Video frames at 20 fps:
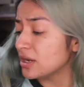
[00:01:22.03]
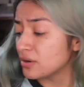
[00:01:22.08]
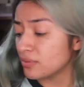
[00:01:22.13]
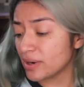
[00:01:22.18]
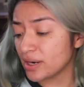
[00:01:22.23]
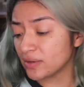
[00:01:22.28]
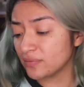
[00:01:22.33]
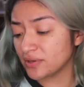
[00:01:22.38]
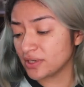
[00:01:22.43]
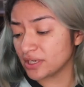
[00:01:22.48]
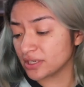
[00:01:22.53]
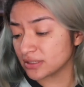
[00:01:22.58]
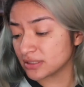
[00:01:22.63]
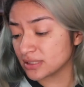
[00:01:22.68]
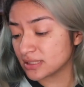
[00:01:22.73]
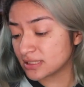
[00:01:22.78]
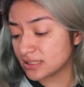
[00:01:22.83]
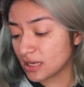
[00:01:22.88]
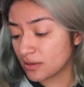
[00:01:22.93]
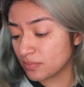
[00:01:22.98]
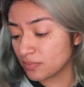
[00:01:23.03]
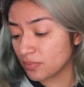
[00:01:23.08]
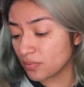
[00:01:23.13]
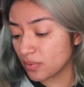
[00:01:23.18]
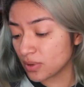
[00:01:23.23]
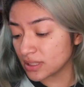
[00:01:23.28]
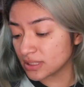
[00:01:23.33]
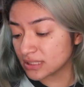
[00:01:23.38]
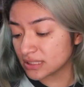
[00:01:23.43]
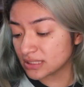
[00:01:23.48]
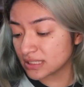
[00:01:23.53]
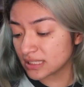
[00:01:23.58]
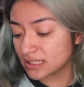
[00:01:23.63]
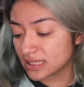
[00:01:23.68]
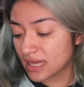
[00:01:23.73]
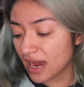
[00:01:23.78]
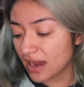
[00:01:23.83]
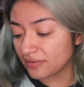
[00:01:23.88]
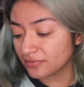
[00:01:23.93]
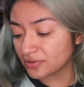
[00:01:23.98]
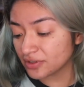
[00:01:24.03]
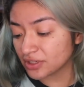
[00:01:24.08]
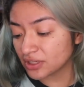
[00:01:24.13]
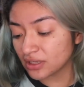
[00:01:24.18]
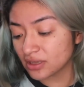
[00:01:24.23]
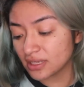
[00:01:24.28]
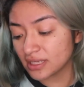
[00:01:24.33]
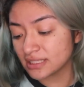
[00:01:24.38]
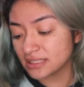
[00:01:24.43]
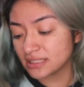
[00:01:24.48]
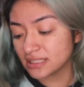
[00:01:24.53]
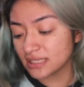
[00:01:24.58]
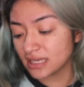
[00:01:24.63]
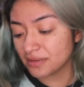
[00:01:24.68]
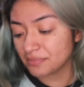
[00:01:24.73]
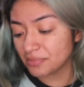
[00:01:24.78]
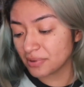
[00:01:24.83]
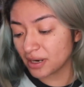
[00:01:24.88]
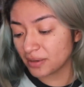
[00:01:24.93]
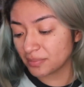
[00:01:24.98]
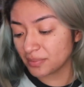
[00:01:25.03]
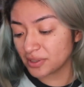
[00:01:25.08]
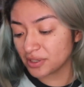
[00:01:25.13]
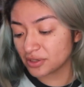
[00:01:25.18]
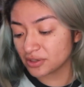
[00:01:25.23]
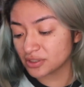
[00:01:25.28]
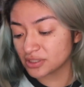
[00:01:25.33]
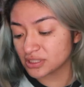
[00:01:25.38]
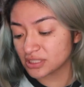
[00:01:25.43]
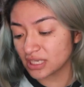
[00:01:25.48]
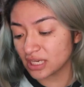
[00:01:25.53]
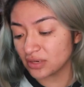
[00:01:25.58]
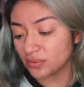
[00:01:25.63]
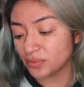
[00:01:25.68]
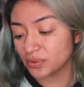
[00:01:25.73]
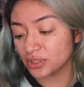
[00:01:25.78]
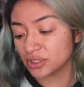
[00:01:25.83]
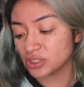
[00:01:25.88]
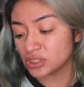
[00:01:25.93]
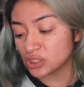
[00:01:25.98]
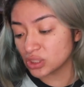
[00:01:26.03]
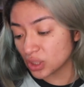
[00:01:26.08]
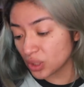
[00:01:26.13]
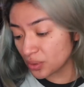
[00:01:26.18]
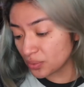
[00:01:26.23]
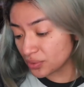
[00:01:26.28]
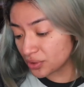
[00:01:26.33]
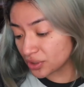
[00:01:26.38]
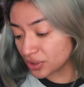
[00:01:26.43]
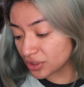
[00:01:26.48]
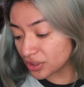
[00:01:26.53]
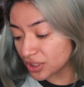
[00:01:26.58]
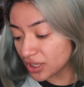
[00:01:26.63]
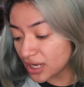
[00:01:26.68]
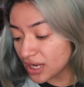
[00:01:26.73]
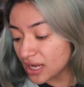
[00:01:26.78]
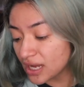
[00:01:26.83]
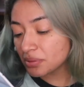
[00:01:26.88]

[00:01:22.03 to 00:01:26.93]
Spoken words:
Right over here, step one says, after cleansing and prepping your skin with a toner,